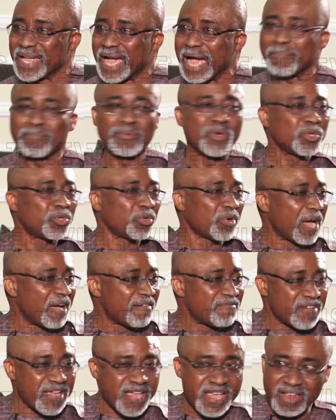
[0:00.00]
I'm going to
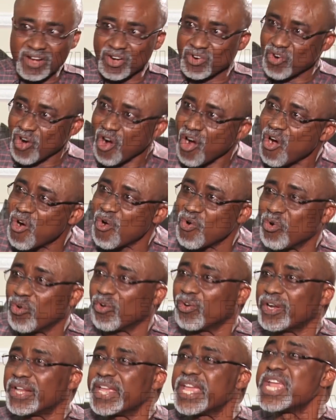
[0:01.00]
have a role
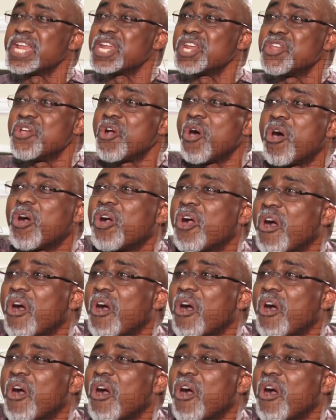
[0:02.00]
in your